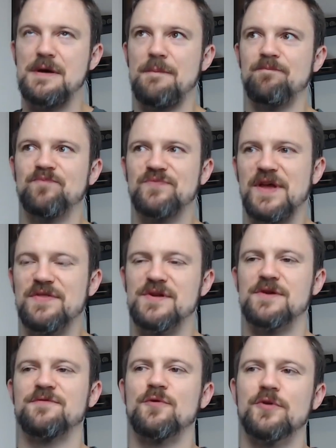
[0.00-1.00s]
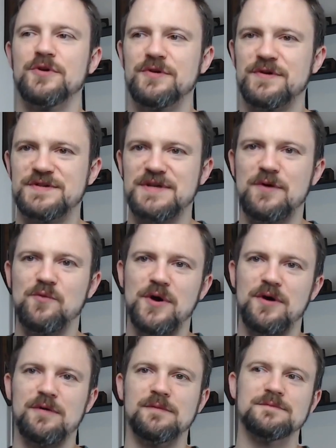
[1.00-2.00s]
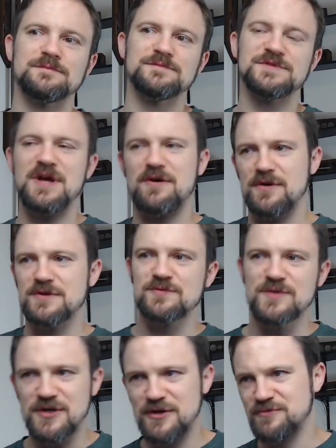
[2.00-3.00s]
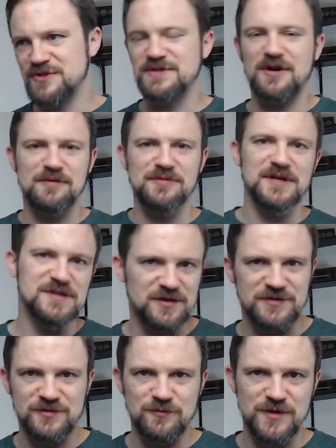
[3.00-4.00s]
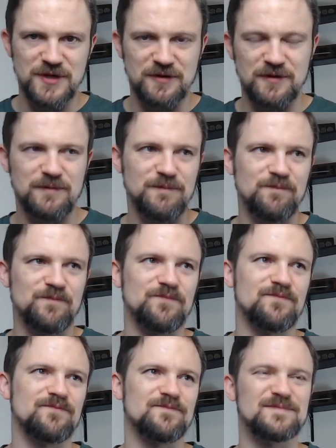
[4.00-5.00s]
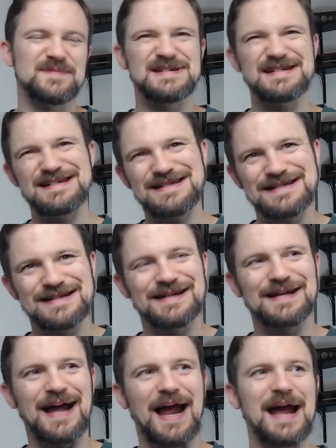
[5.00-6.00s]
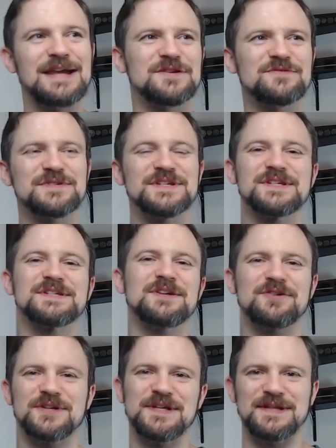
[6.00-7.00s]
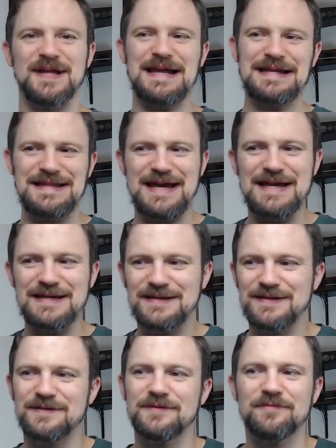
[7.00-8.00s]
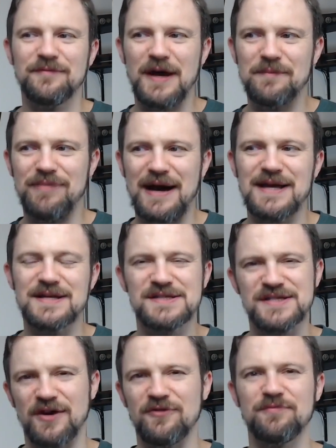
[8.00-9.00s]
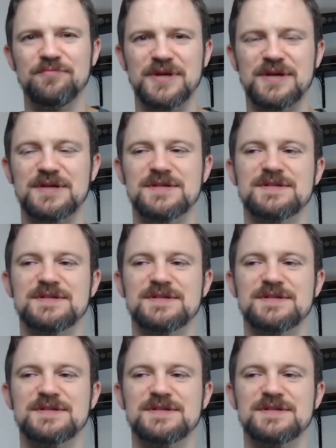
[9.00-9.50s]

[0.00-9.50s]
And therefore, you could say, well, Sauron is weaker, but Saruman is also weaker. I don't necessarily like that by itself, because